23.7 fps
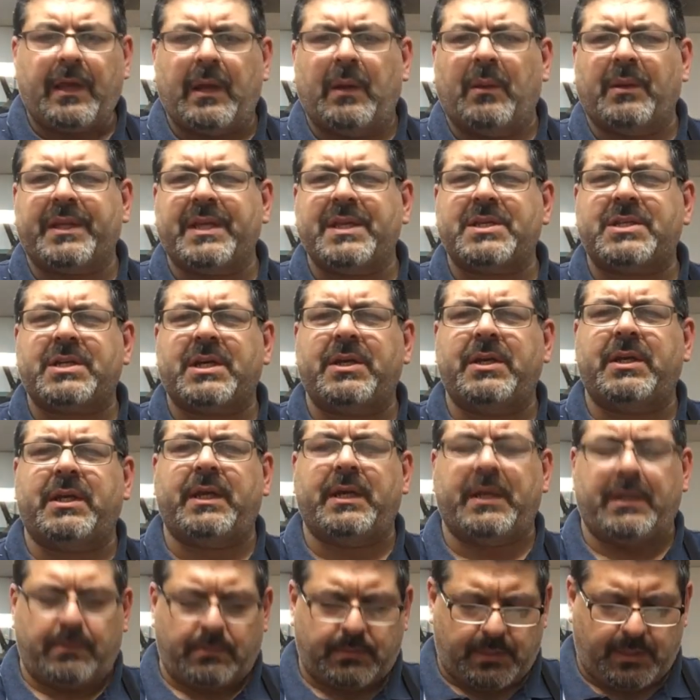I didn't show you the
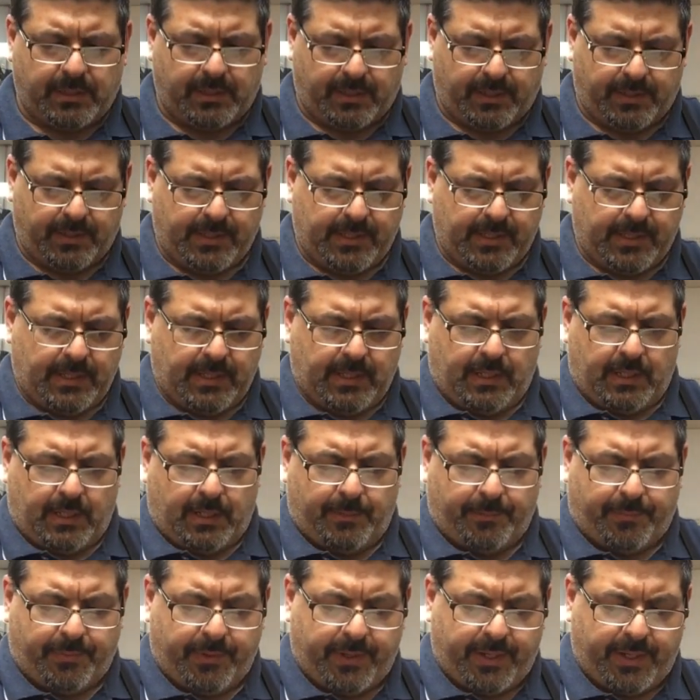heels, did I?
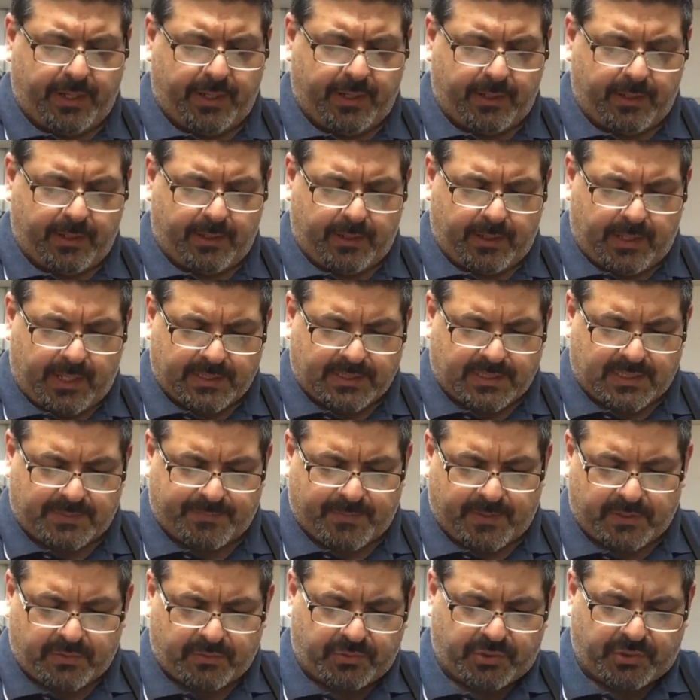I'm putting as a
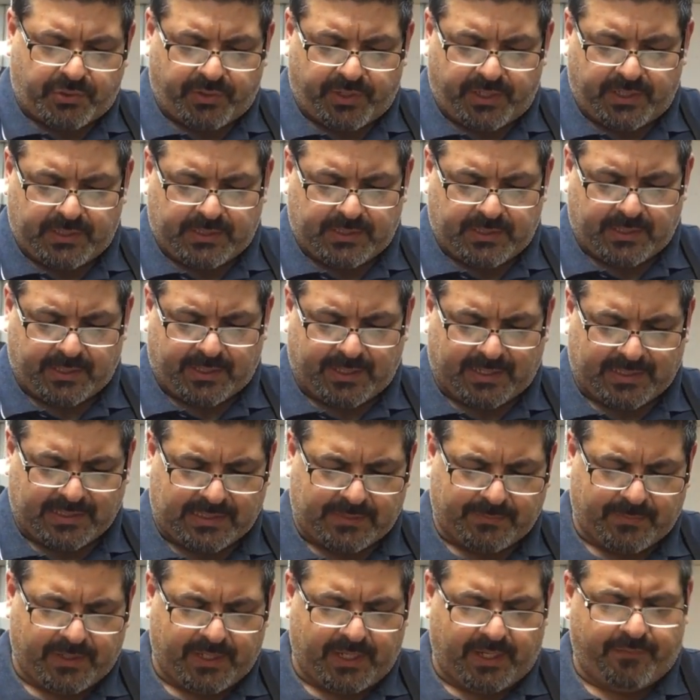special treat to the
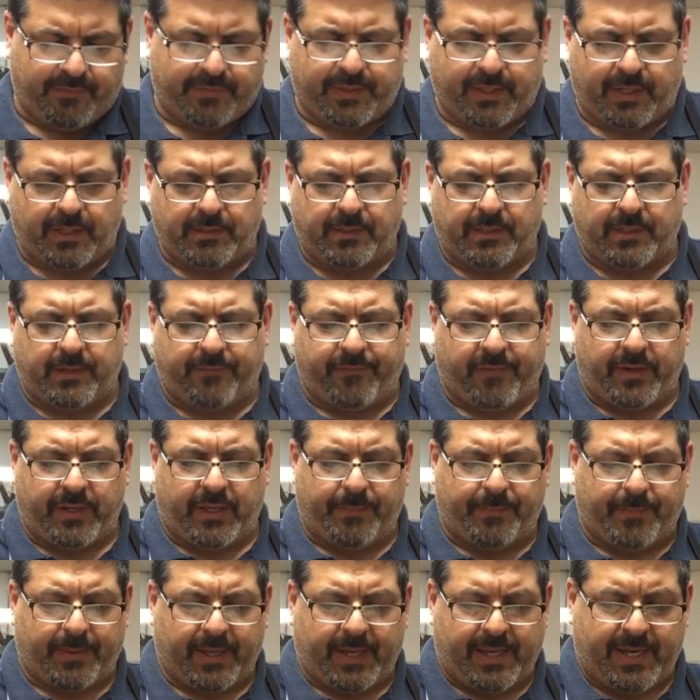customer, even though they've only
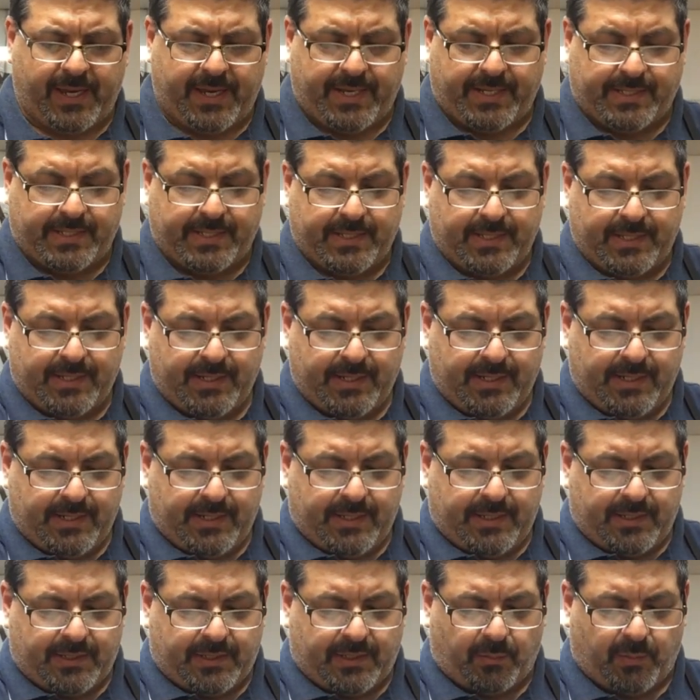paid
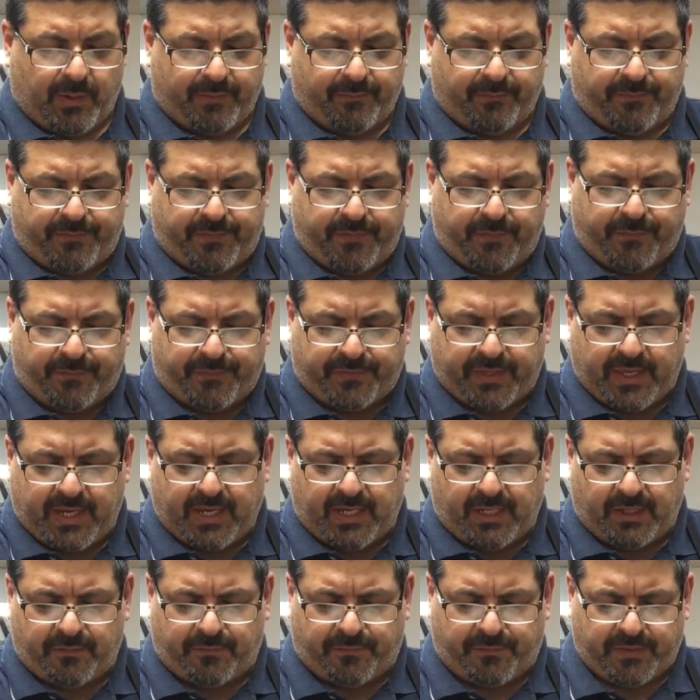the
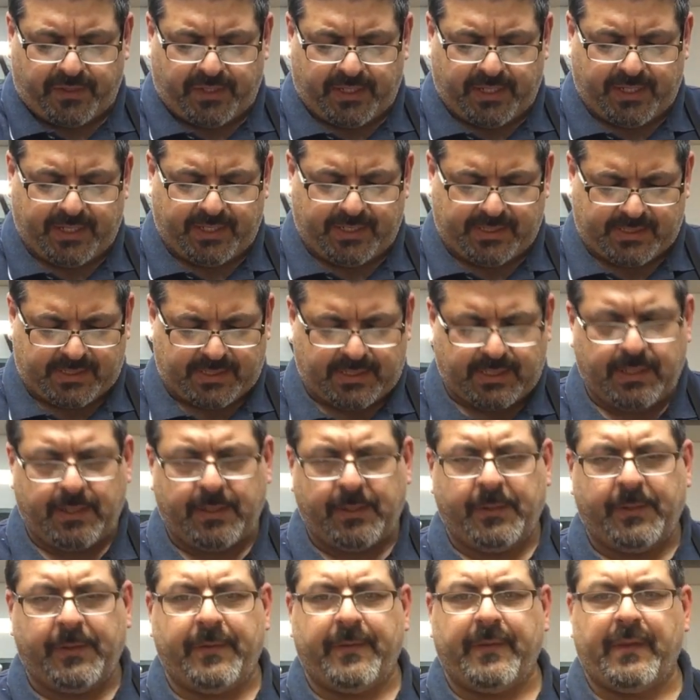$1.15 for these.
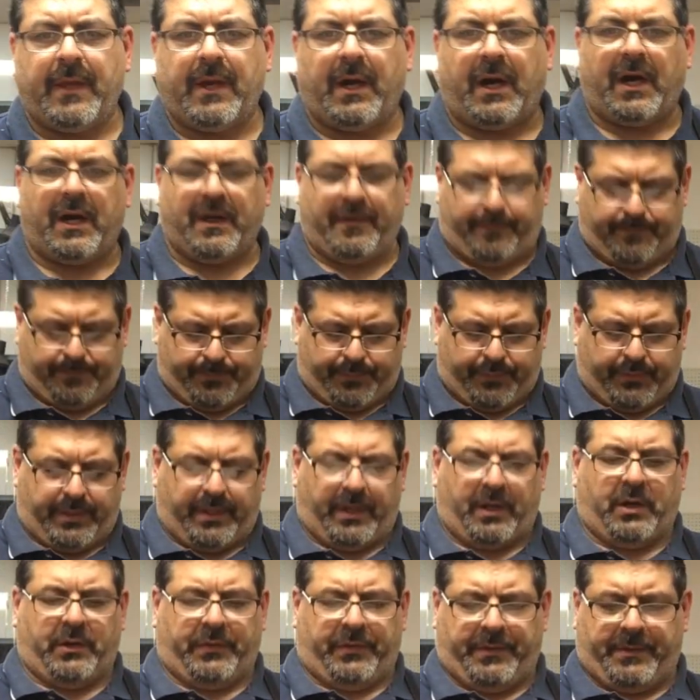I put
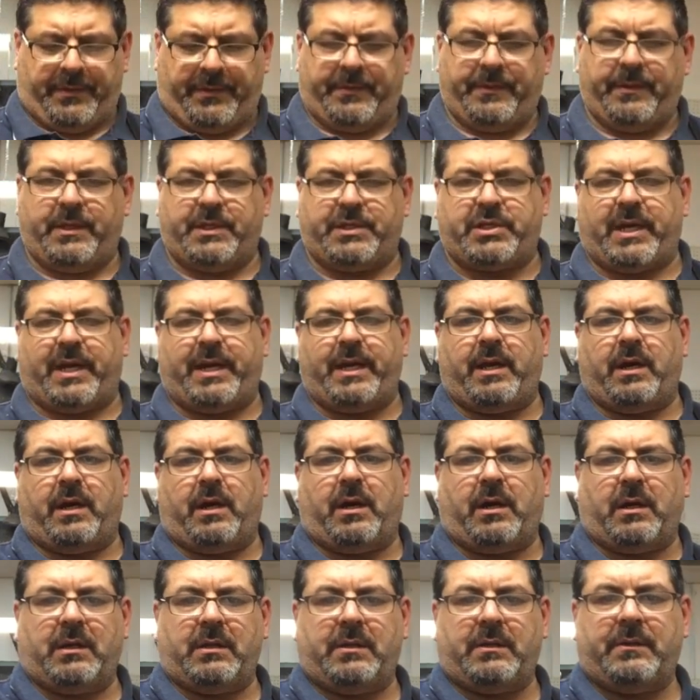on the
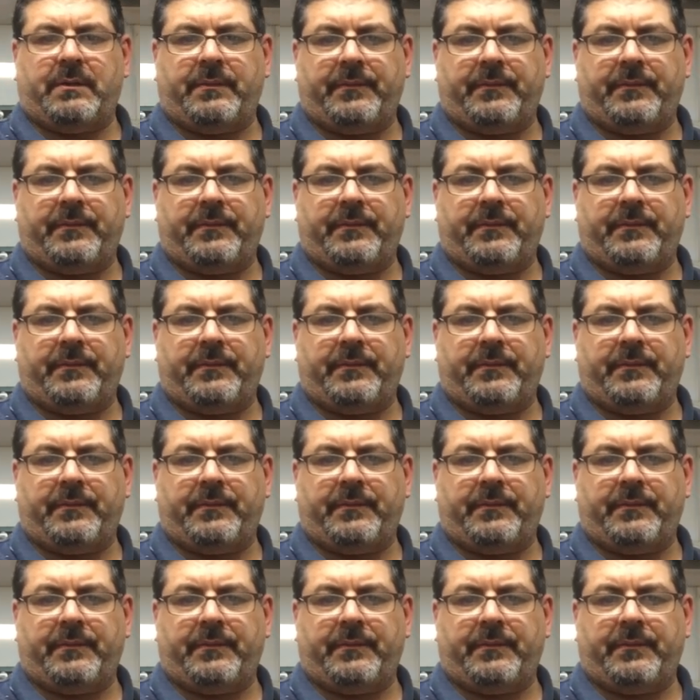JR